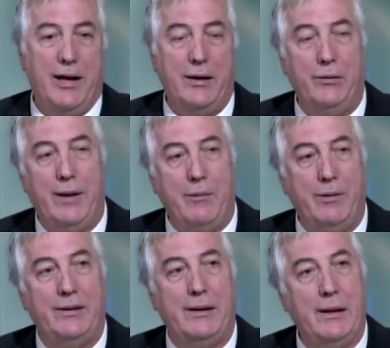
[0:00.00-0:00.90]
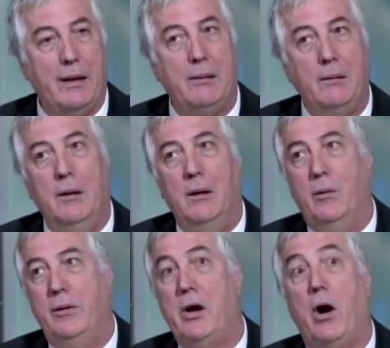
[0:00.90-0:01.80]
We can do that with the, uh,
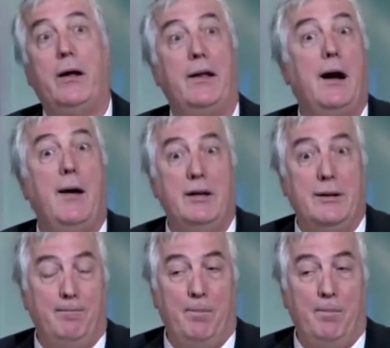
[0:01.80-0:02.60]
with the Ark of the Covenant.